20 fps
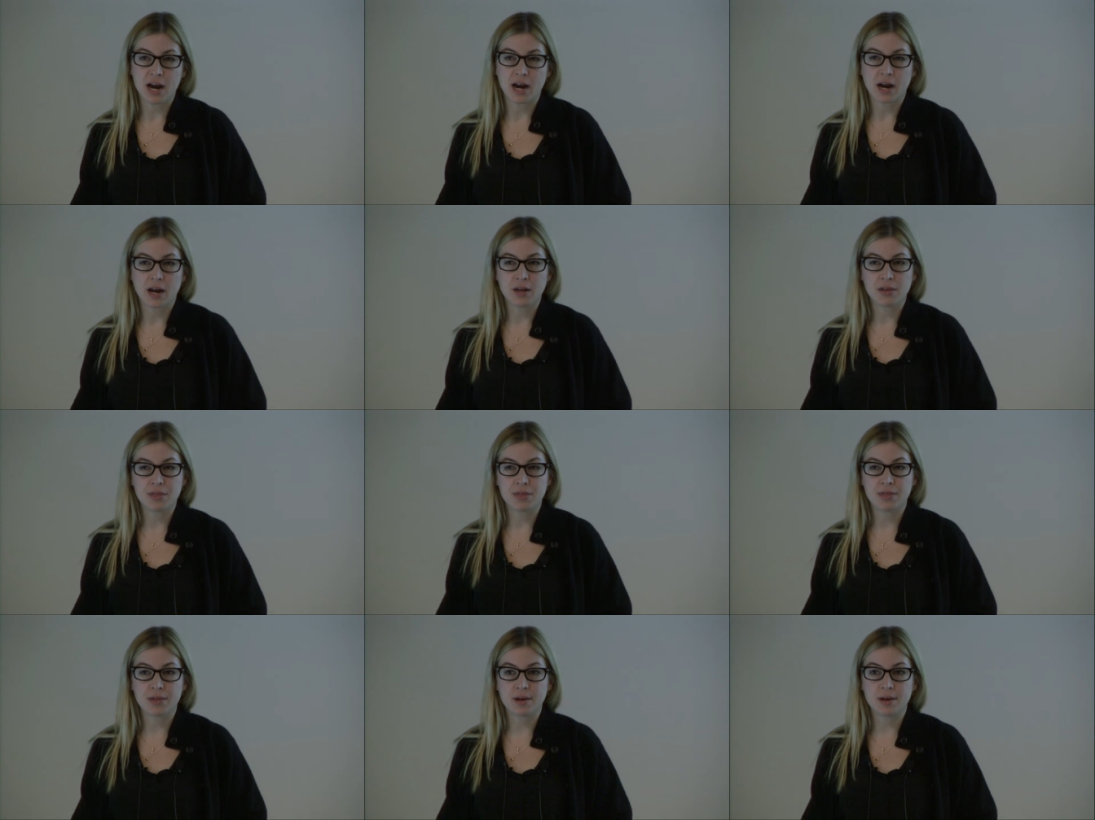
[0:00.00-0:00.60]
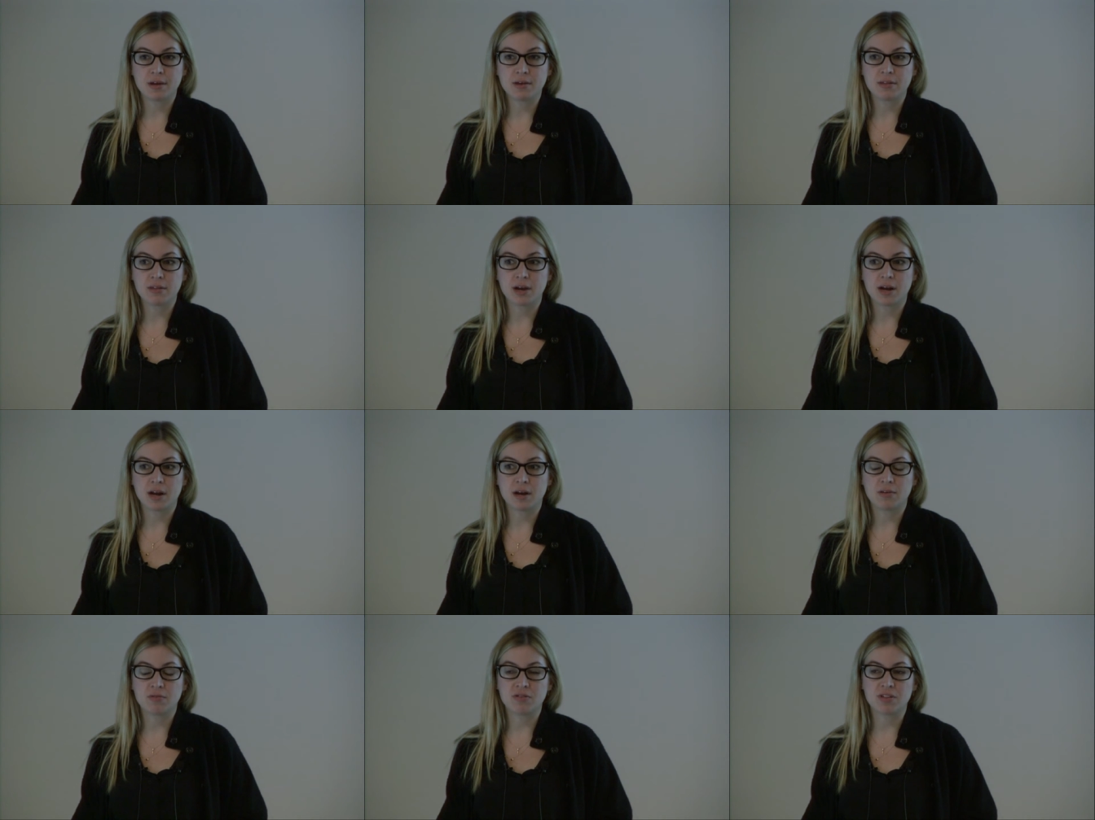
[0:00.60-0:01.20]
And I think
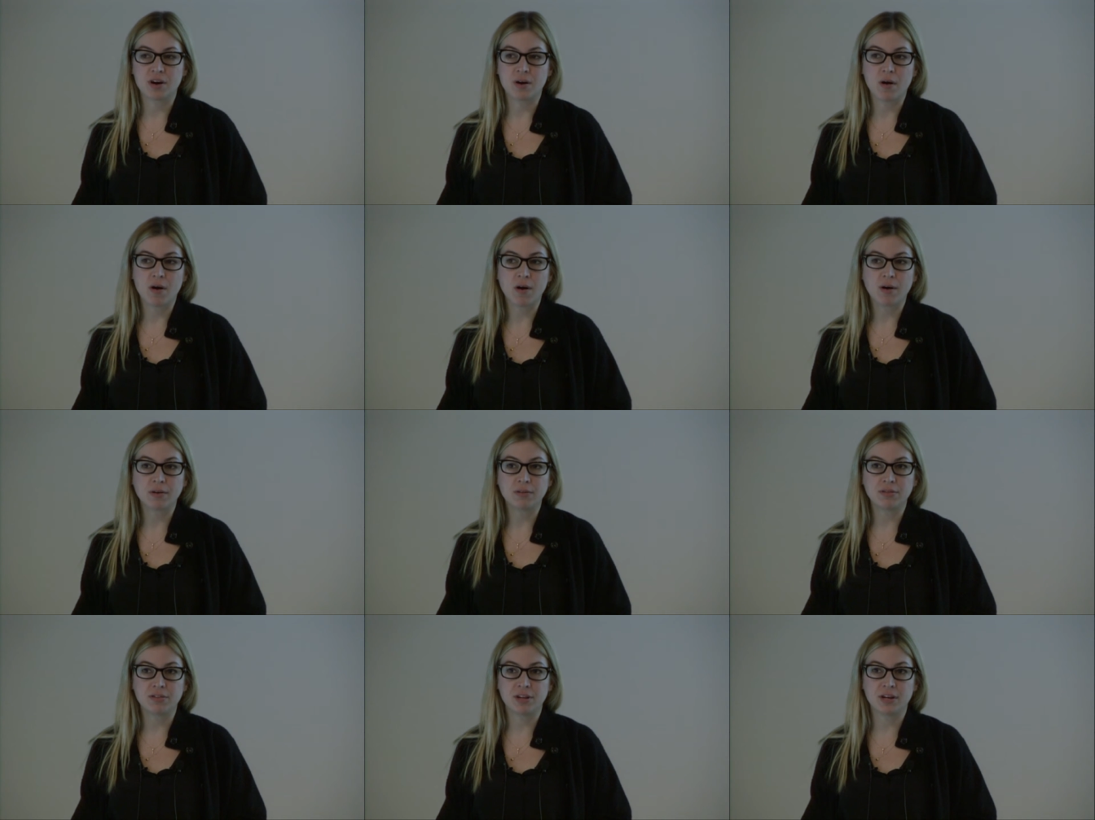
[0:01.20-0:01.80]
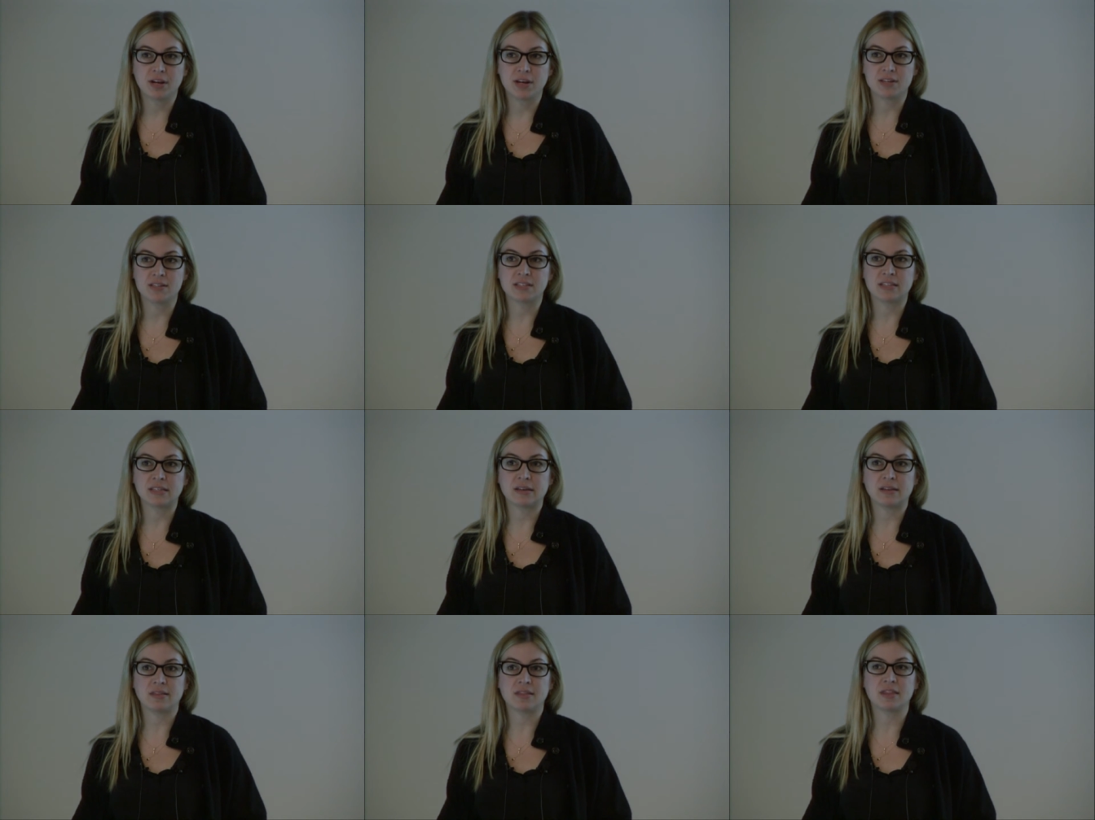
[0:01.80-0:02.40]
that the hard thing is
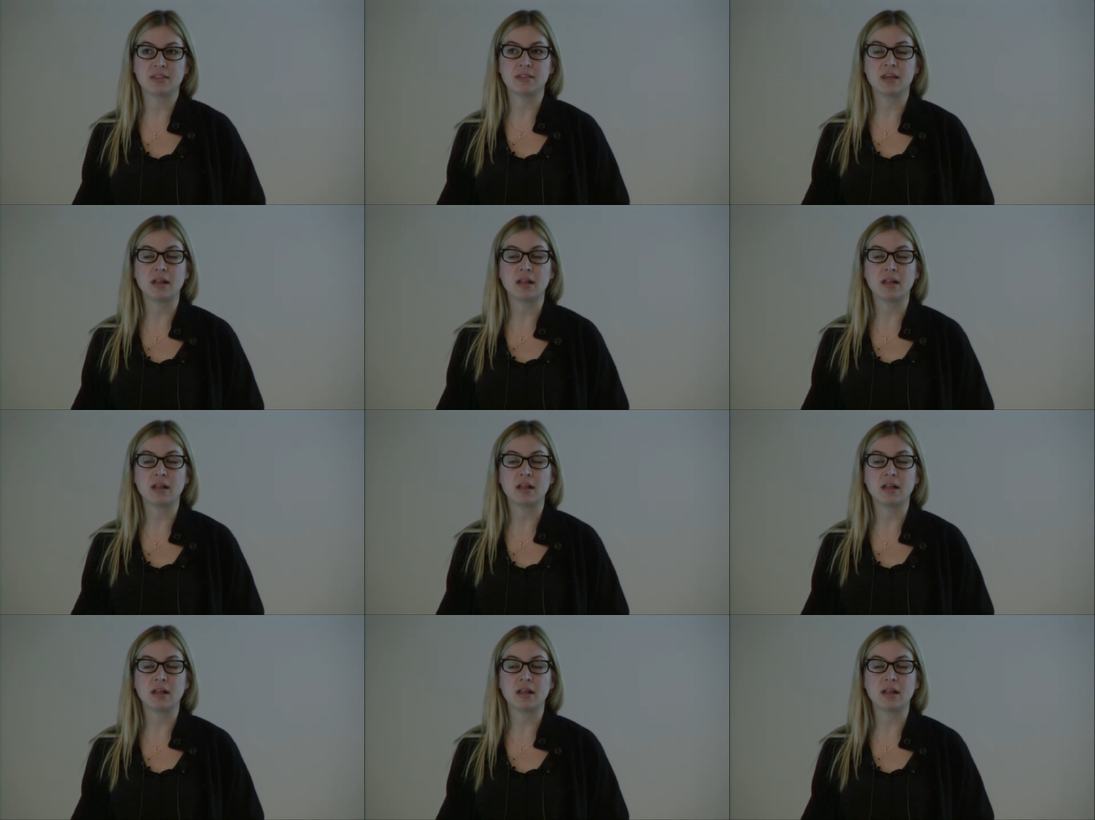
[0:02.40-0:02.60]
that